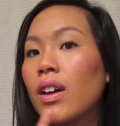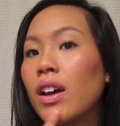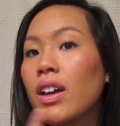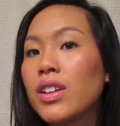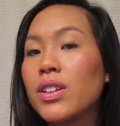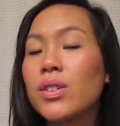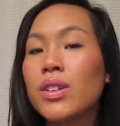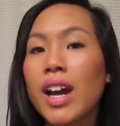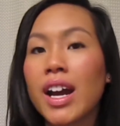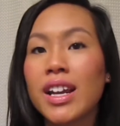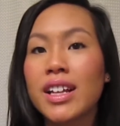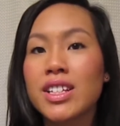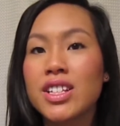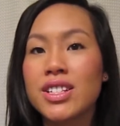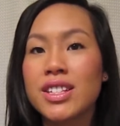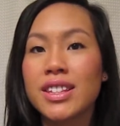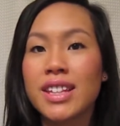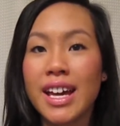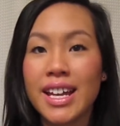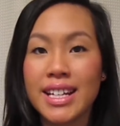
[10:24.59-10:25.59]
And you kind of
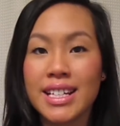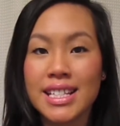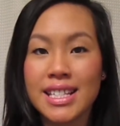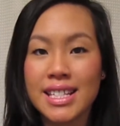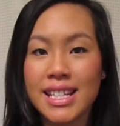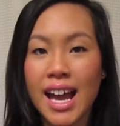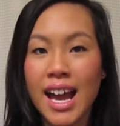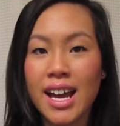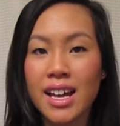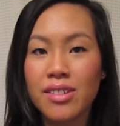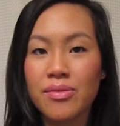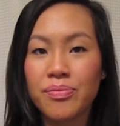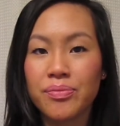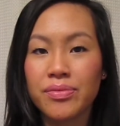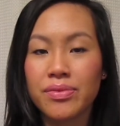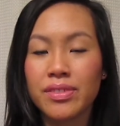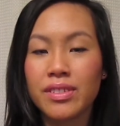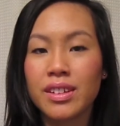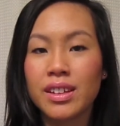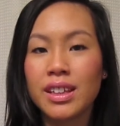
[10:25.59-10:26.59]
just let it set,
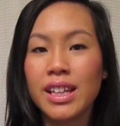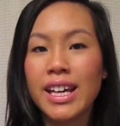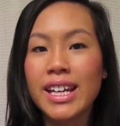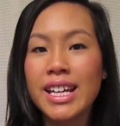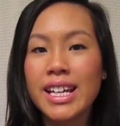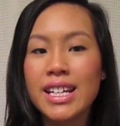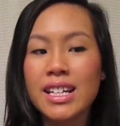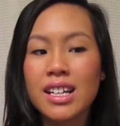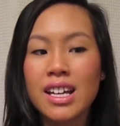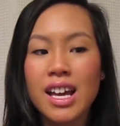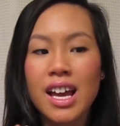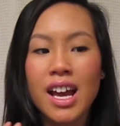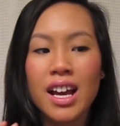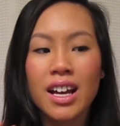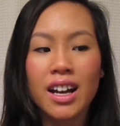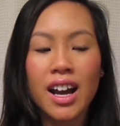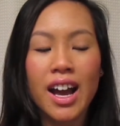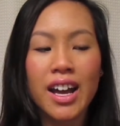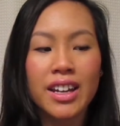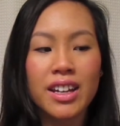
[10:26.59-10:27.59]
let it
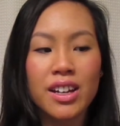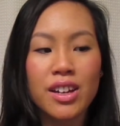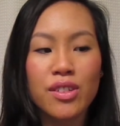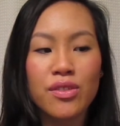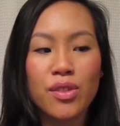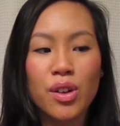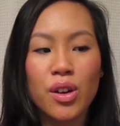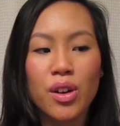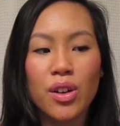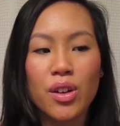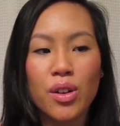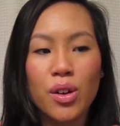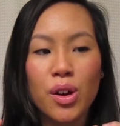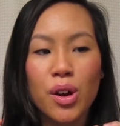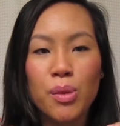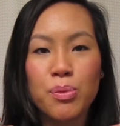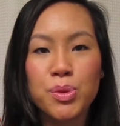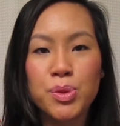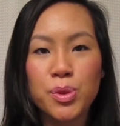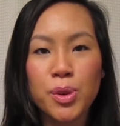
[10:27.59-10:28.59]
kind of
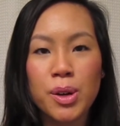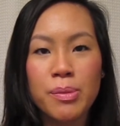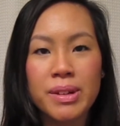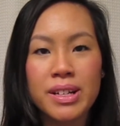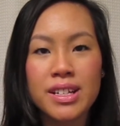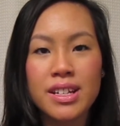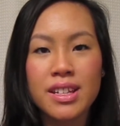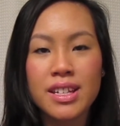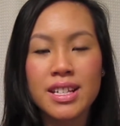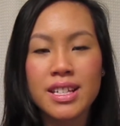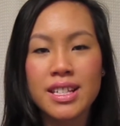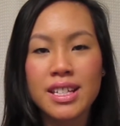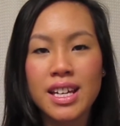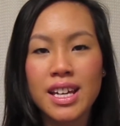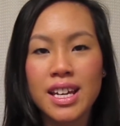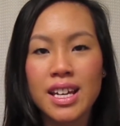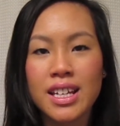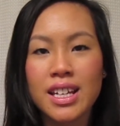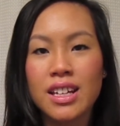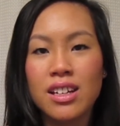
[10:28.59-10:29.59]
absorb into the skin.